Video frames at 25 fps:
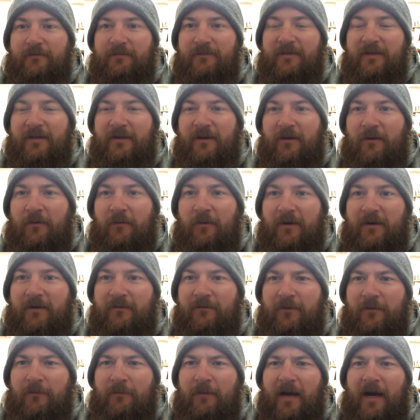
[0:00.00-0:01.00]
one of
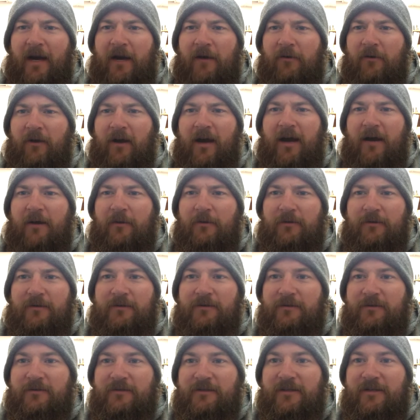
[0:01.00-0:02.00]
her power
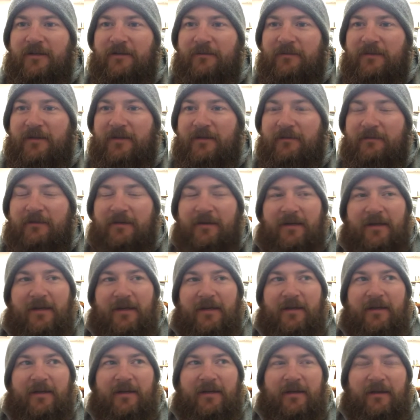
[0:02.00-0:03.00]
hours or something,
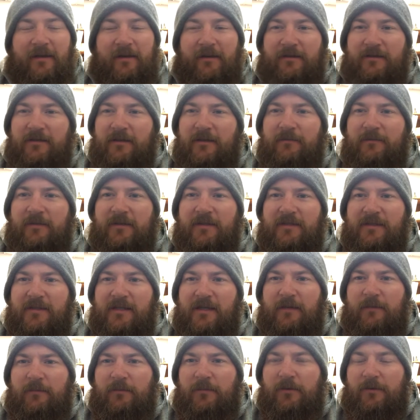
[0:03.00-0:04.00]
something
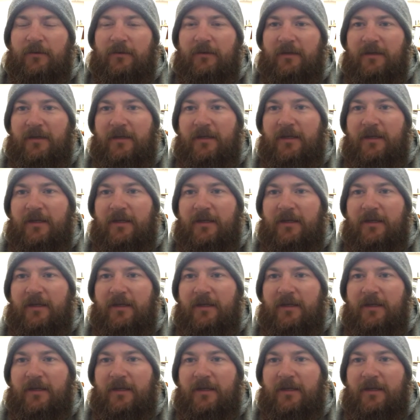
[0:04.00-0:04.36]
simple.